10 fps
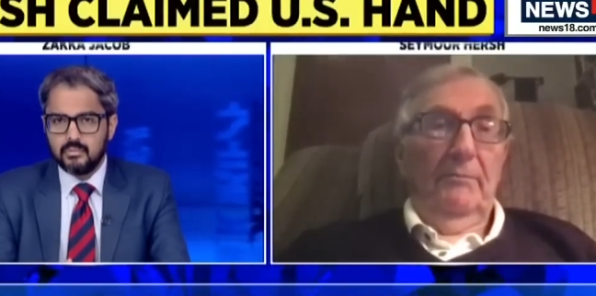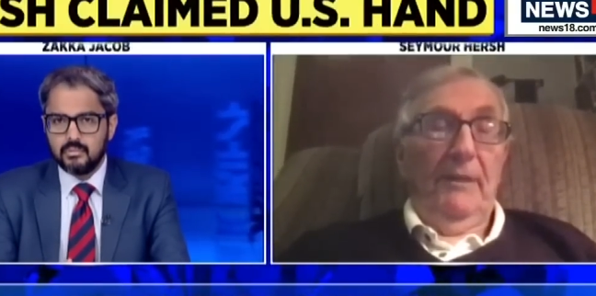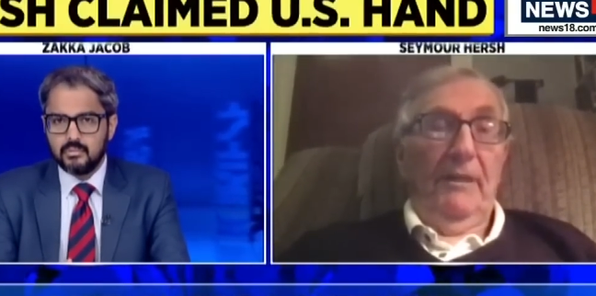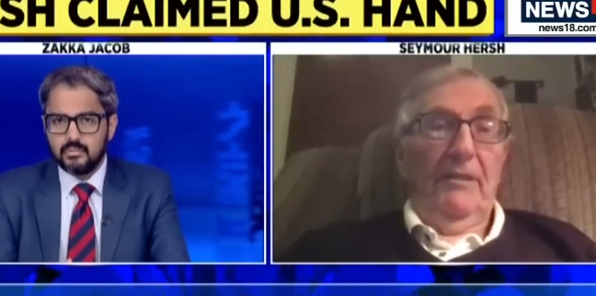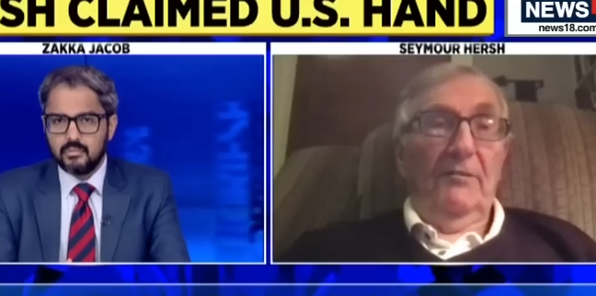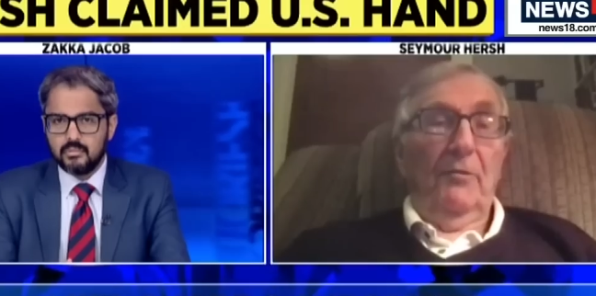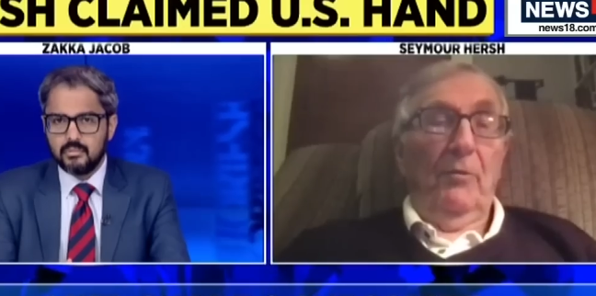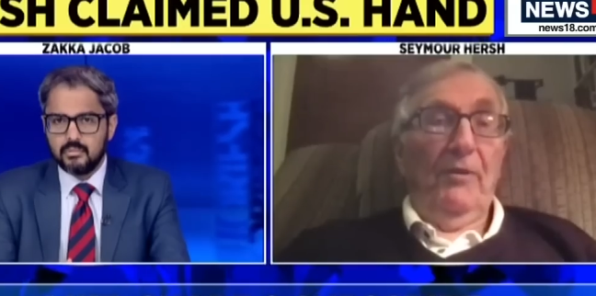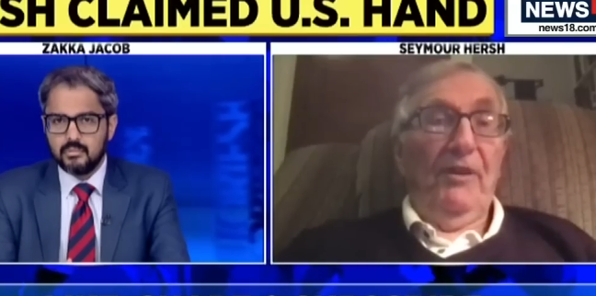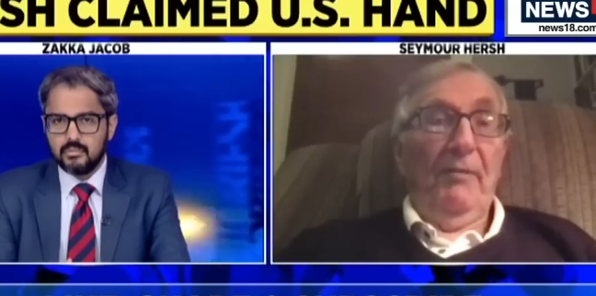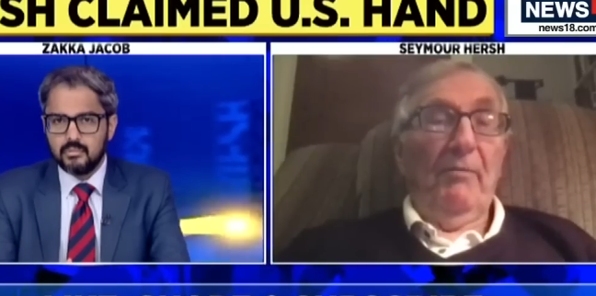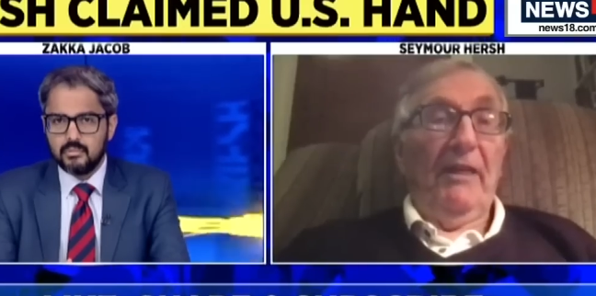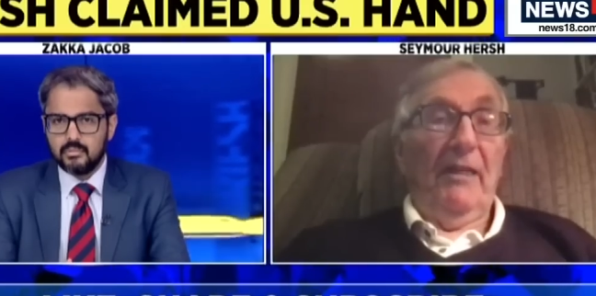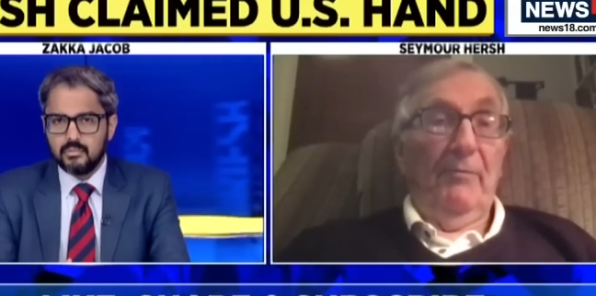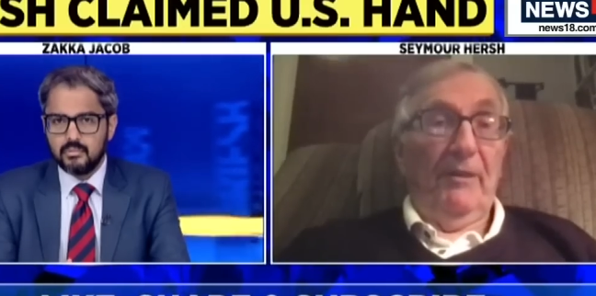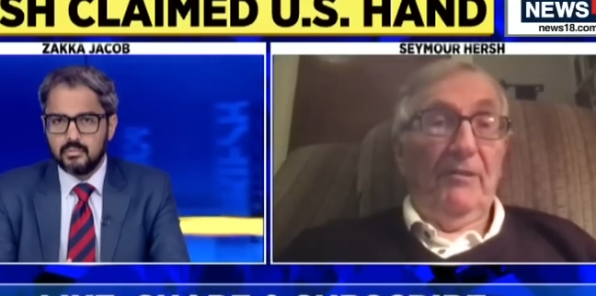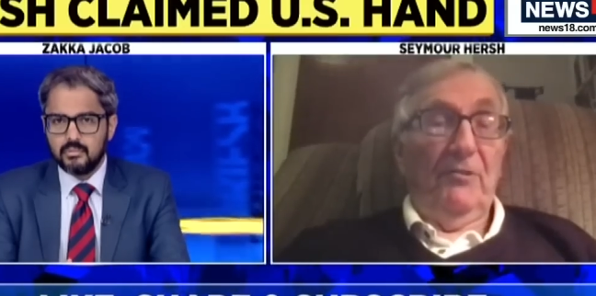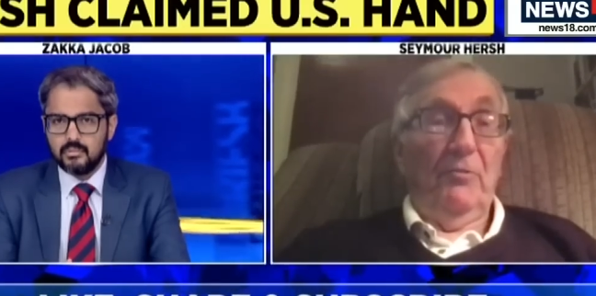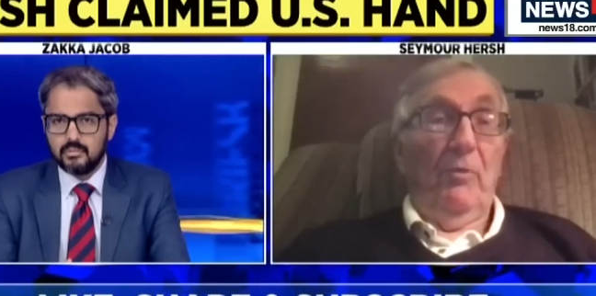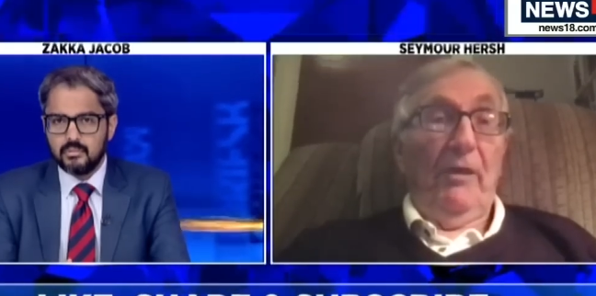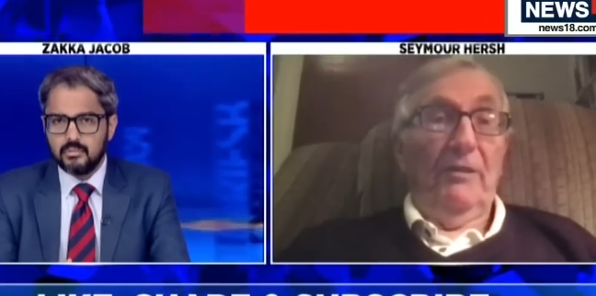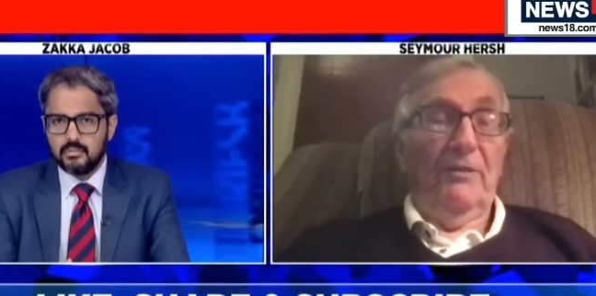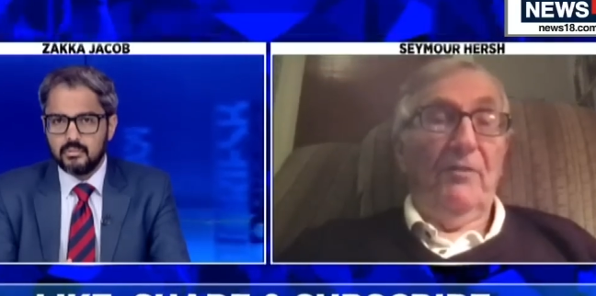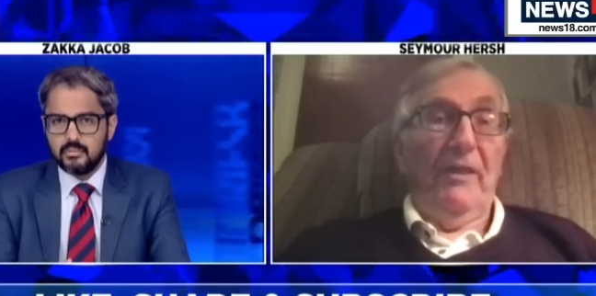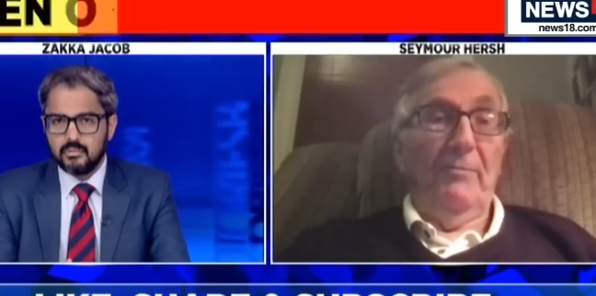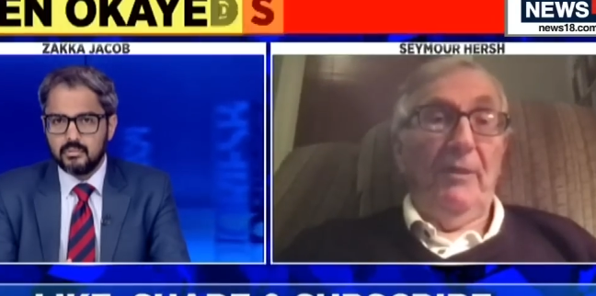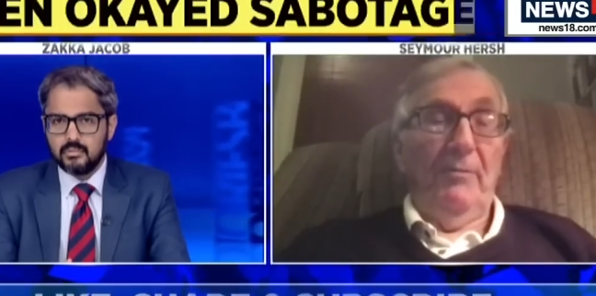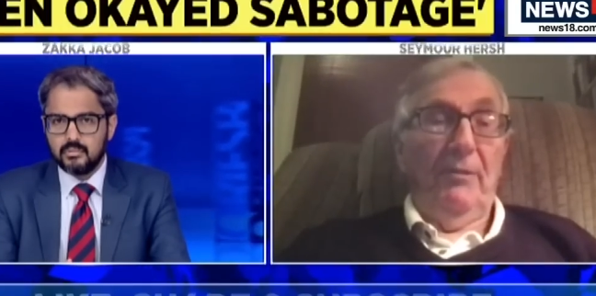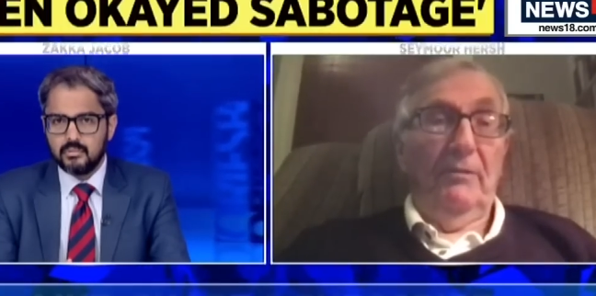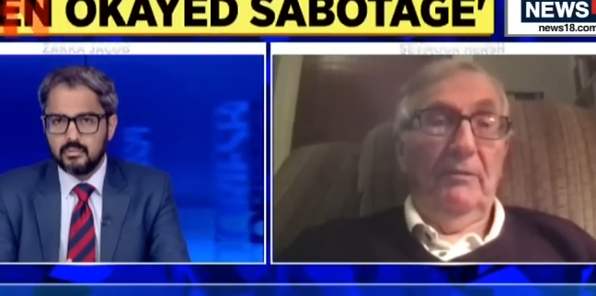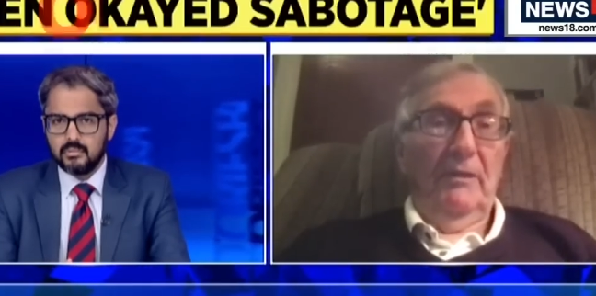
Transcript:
Speaker 1: because the one thing my government can do well is find people.